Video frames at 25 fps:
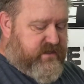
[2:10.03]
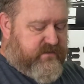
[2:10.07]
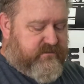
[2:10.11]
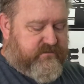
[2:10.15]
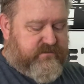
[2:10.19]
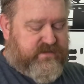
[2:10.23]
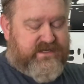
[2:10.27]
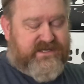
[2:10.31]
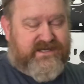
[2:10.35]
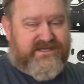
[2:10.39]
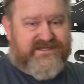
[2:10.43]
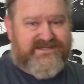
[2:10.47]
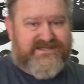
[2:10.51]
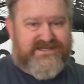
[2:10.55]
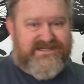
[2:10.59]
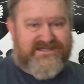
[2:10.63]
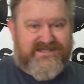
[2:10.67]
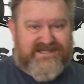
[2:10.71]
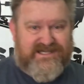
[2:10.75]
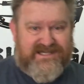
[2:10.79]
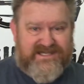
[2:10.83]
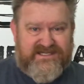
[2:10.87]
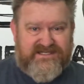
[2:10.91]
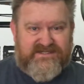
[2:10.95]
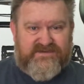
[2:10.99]
because this
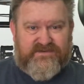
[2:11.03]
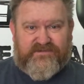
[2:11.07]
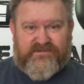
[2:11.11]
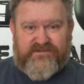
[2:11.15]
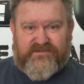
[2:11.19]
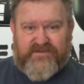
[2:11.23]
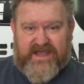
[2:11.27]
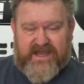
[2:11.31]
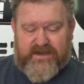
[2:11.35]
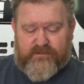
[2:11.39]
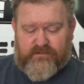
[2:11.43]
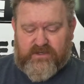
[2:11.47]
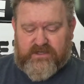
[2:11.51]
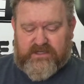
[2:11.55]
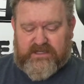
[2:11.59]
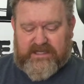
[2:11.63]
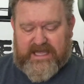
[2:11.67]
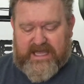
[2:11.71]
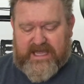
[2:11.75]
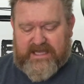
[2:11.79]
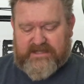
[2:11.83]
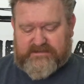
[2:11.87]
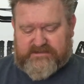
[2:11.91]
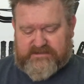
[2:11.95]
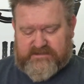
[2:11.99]
is
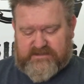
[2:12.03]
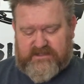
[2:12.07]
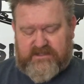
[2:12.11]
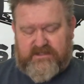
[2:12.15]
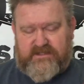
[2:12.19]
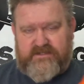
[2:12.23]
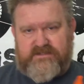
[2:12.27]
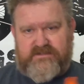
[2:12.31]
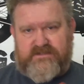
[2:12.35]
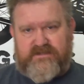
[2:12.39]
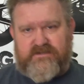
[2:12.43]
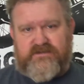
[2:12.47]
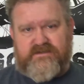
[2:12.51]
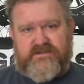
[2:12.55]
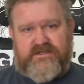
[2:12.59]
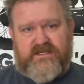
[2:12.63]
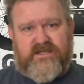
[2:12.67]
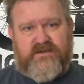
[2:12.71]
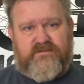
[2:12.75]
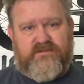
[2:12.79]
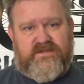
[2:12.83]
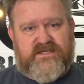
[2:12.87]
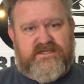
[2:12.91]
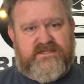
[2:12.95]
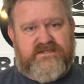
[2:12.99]
fiberglass, so there's going
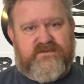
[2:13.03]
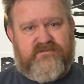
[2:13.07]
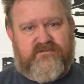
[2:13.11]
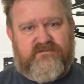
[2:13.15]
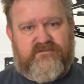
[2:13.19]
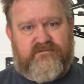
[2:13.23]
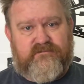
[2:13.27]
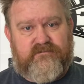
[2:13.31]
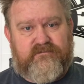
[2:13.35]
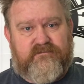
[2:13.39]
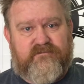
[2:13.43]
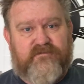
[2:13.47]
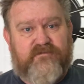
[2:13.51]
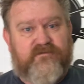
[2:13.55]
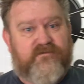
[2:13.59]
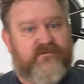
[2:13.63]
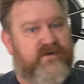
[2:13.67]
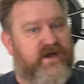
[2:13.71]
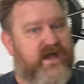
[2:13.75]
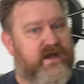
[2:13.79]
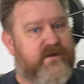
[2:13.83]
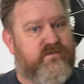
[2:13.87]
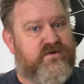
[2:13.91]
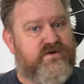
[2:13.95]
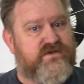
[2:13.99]
to be some
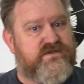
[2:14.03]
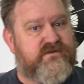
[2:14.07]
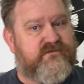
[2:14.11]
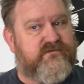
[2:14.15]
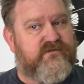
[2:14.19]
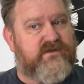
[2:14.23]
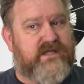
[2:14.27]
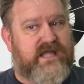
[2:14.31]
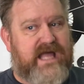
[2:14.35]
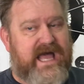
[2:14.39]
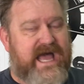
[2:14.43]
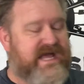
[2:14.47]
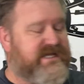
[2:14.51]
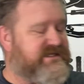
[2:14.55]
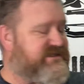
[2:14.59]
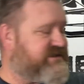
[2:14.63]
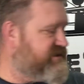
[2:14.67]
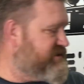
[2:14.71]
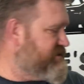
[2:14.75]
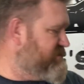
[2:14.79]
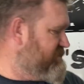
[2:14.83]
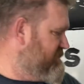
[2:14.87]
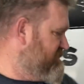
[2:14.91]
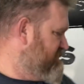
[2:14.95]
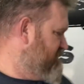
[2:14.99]
fibers of
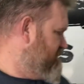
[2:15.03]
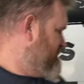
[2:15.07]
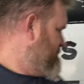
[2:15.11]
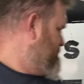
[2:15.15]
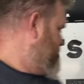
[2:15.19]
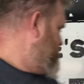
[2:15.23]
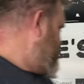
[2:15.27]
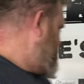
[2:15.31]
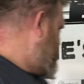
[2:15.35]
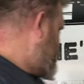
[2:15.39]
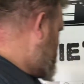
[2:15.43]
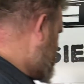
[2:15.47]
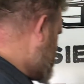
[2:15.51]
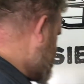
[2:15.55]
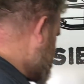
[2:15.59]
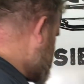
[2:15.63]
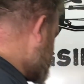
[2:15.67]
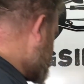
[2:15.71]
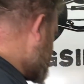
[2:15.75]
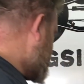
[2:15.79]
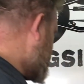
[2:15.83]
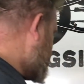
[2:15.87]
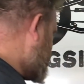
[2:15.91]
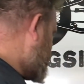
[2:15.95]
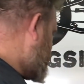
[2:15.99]
glass
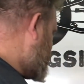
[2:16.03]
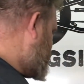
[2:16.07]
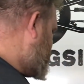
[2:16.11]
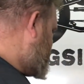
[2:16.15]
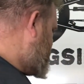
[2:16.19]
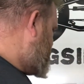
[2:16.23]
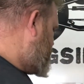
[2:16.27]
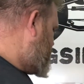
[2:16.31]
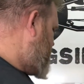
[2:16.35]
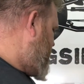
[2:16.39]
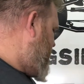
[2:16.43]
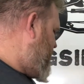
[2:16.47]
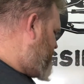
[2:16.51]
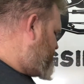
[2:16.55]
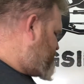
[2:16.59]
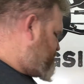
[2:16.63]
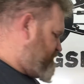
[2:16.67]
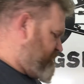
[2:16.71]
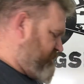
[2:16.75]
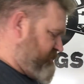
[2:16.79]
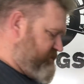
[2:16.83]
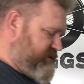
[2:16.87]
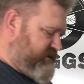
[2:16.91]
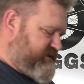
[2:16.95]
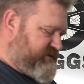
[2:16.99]
in the wrap, so
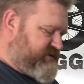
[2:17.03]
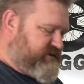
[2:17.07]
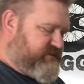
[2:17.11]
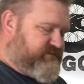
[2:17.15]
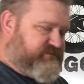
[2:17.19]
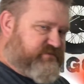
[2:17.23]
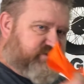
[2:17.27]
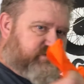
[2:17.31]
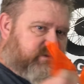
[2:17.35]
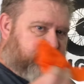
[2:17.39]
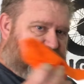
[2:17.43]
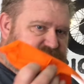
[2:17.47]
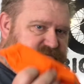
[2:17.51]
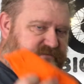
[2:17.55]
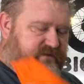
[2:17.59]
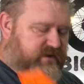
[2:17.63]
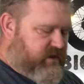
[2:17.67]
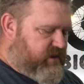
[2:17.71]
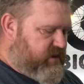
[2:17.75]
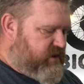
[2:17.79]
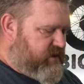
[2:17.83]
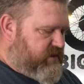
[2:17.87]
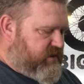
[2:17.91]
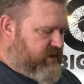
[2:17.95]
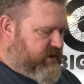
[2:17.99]
you need some sort of
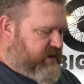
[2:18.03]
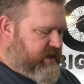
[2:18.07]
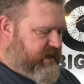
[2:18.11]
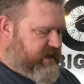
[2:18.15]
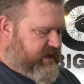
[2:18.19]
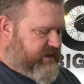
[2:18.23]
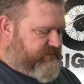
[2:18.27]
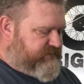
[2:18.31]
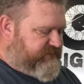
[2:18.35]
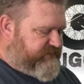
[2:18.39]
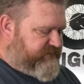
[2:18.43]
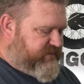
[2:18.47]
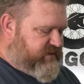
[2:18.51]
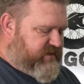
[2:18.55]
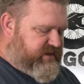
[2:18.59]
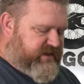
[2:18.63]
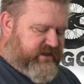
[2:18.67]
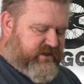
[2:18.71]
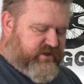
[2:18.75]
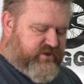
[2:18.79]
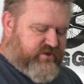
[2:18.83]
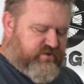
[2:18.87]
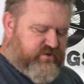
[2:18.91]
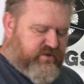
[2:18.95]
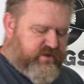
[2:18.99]
very
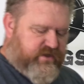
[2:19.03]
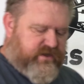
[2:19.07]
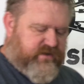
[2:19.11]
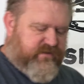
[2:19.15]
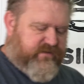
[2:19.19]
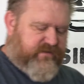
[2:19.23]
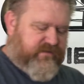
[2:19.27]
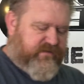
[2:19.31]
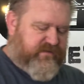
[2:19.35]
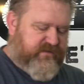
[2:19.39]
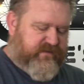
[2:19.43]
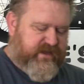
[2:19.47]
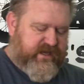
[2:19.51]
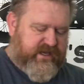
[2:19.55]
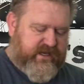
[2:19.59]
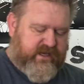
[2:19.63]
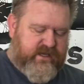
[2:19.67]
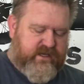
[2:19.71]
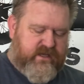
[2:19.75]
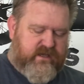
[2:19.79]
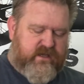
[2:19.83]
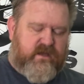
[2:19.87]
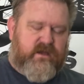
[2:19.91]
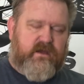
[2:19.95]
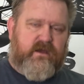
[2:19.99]
good
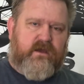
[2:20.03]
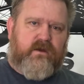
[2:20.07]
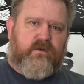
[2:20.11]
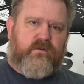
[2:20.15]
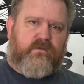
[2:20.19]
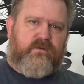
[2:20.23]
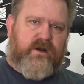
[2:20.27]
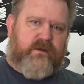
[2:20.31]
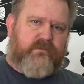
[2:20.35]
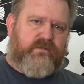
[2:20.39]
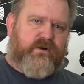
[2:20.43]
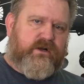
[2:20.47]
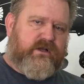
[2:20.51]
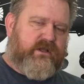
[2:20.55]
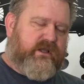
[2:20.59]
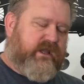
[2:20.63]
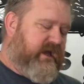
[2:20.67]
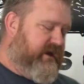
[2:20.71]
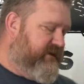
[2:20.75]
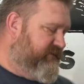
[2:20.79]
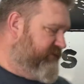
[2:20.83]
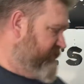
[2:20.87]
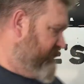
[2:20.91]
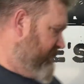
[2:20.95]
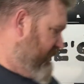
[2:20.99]
thick rubber
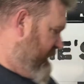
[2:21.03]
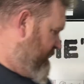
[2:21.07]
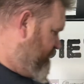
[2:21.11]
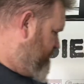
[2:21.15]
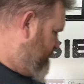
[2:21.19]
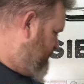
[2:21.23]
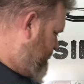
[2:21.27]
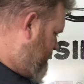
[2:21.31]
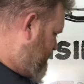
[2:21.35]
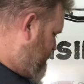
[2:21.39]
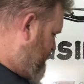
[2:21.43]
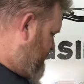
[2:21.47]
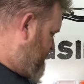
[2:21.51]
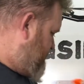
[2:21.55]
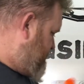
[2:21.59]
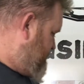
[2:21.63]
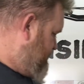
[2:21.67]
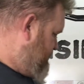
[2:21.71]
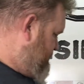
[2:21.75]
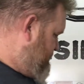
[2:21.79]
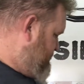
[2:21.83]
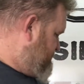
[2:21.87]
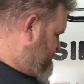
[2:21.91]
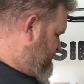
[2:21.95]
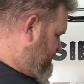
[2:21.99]
gloves. I really like
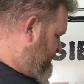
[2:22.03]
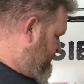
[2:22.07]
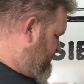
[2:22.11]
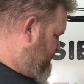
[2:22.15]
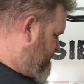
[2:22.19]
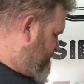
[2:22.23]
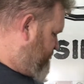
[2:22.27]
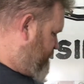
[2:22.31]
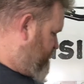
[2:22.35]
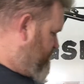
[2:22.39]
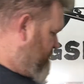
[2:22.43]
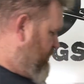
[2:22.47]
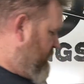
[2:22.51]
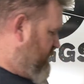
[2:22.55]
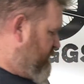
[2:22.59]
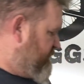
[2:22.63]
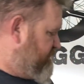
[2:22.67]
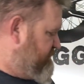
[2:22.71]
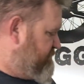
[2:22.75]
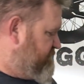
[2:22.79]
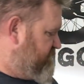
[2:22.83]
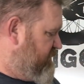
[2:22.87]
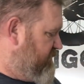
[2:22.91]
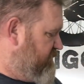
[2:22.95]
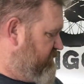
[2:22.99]
these. I get them from
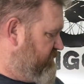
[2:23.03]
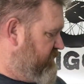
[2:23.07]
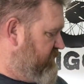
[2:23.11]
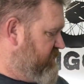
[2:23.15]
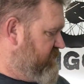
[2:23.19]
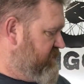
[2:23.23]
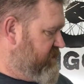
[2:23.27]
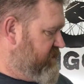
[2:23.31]
AutoZone.